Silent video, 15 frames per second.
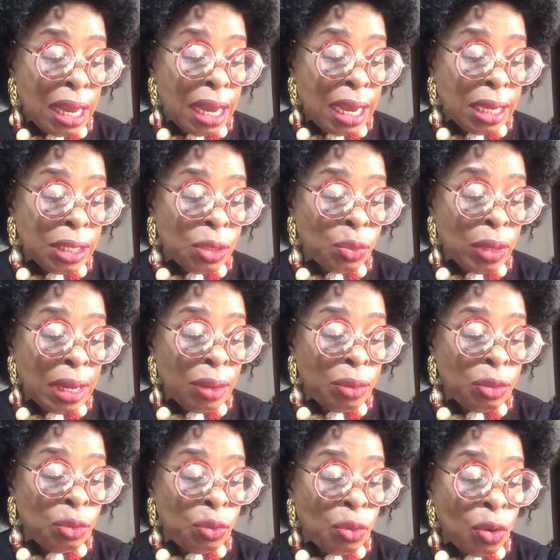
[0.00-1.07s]
and
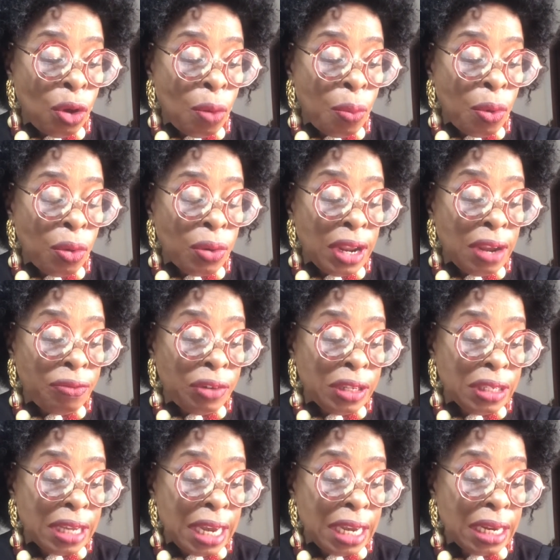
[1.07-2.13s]
swallowed you up on every
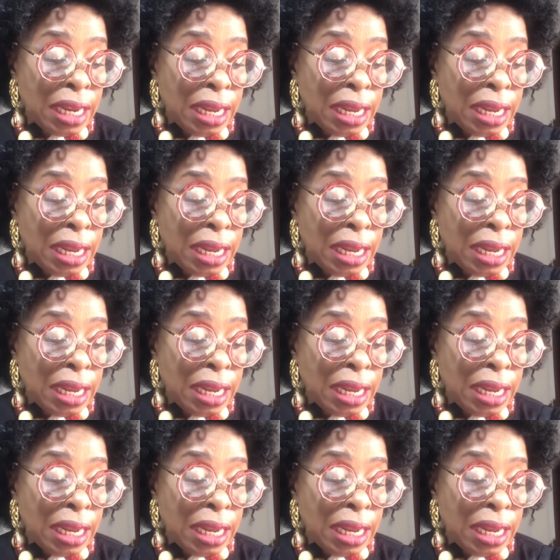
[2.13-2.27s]
side,